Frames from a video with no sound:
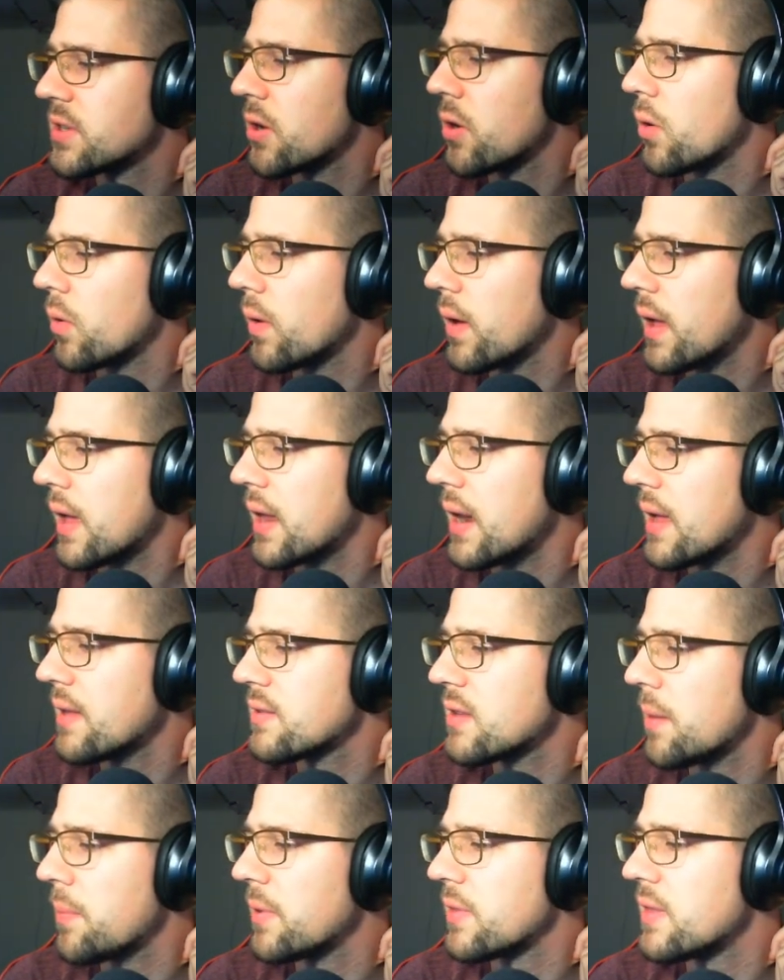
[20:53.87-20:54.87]
So it
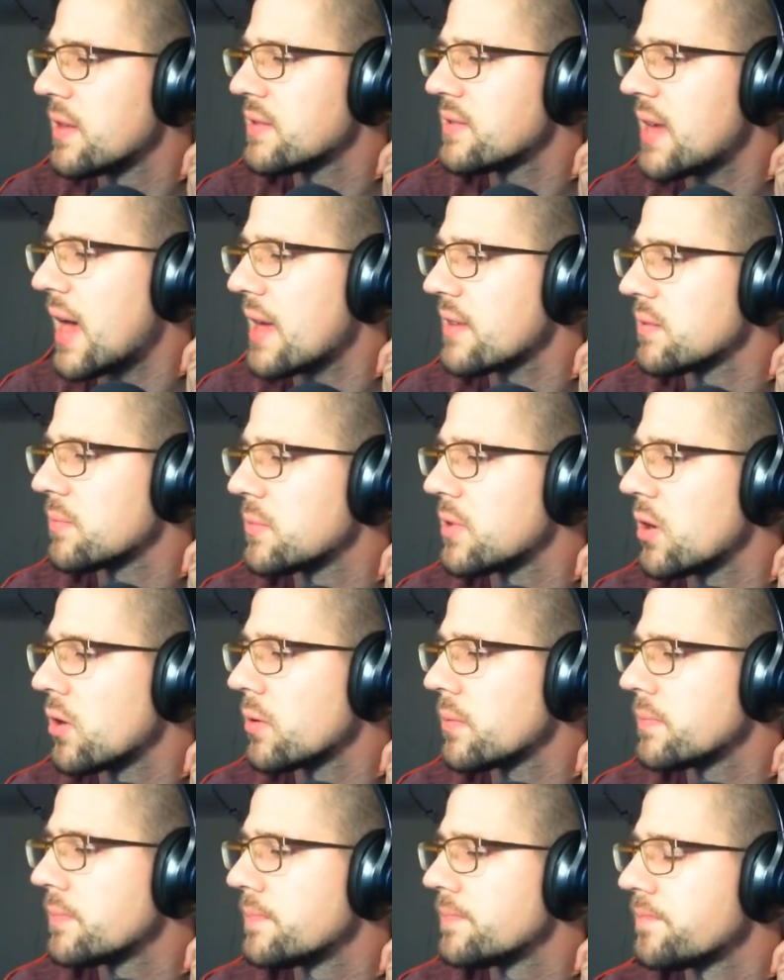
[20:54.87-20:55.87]
ends up at this
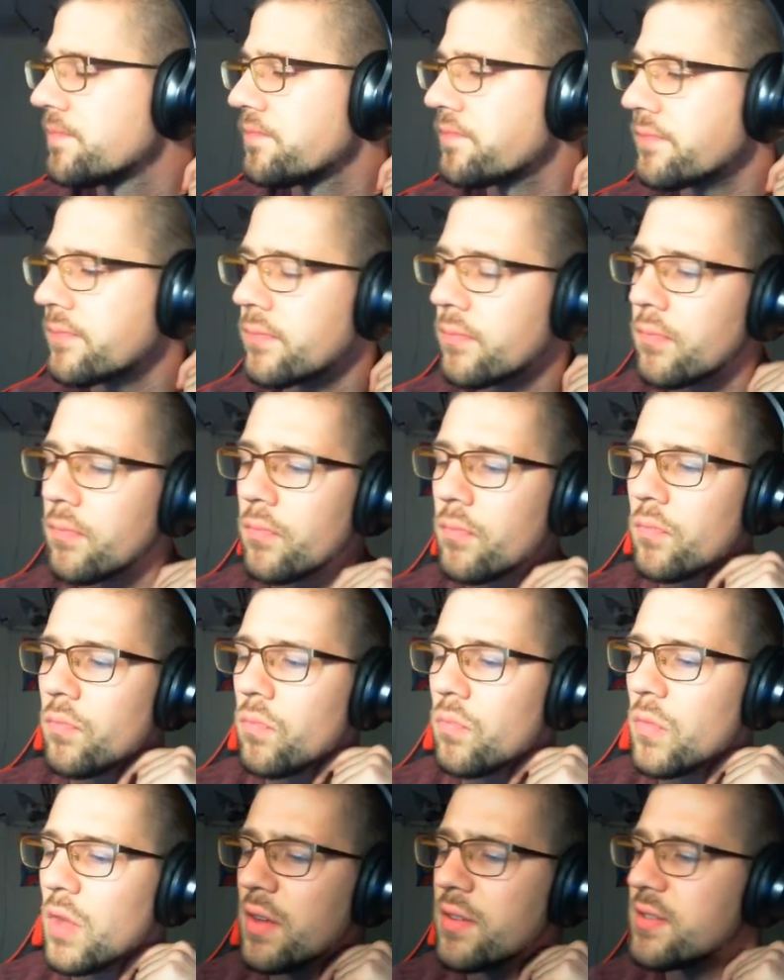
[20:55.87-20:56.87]
asymptote.
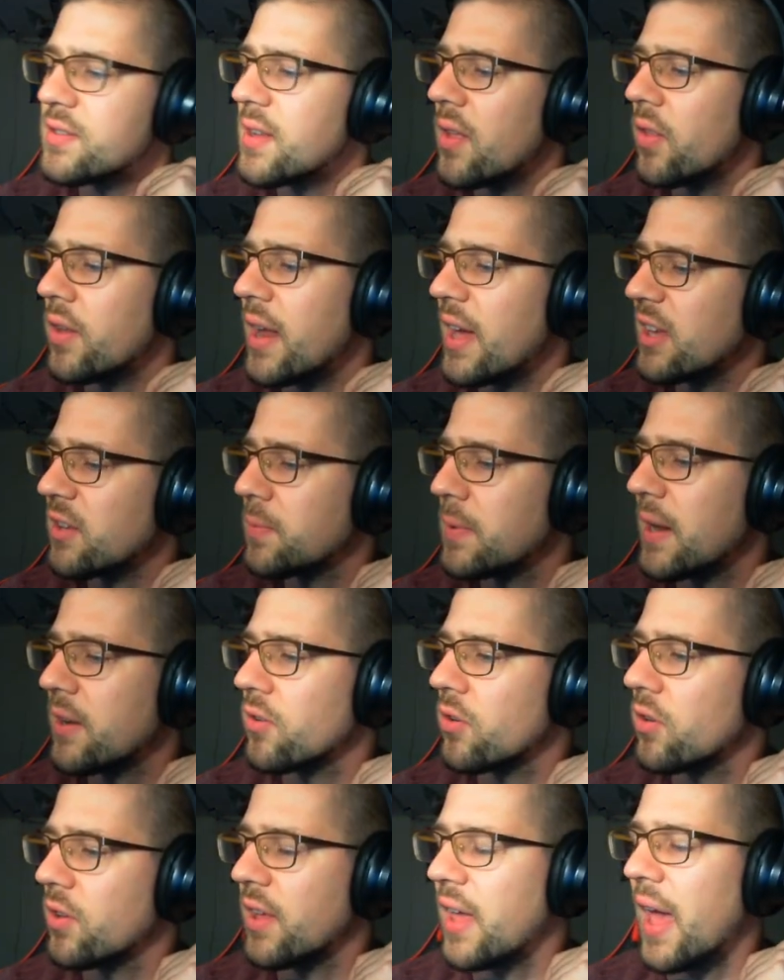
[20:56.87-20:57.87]
Still an
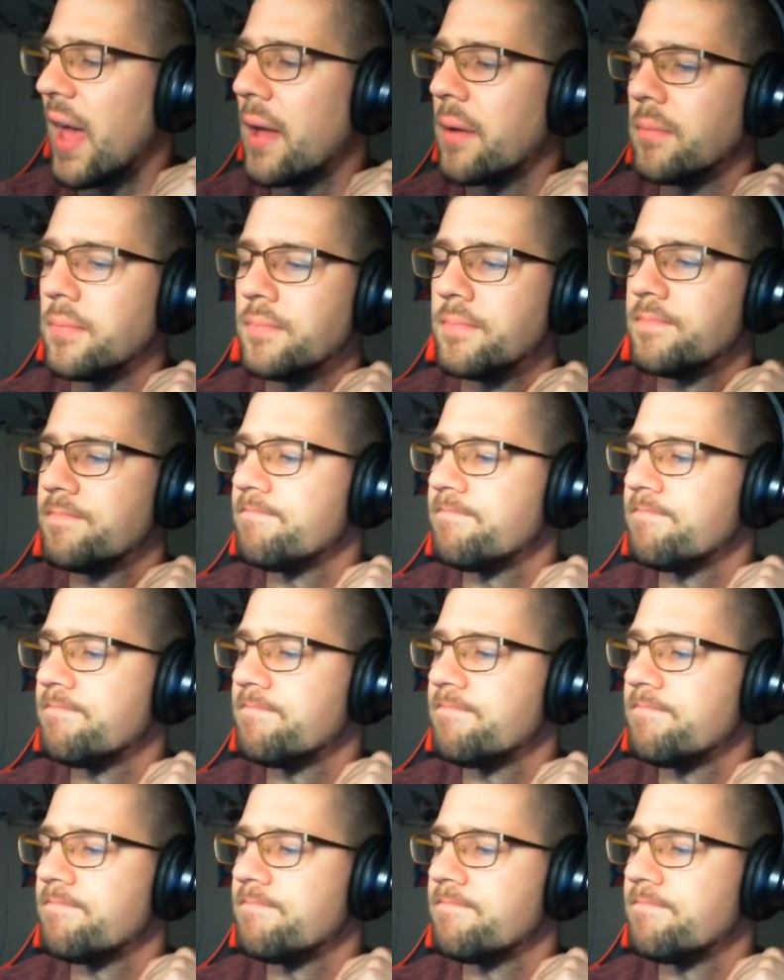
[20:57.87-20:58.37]
exponential decay.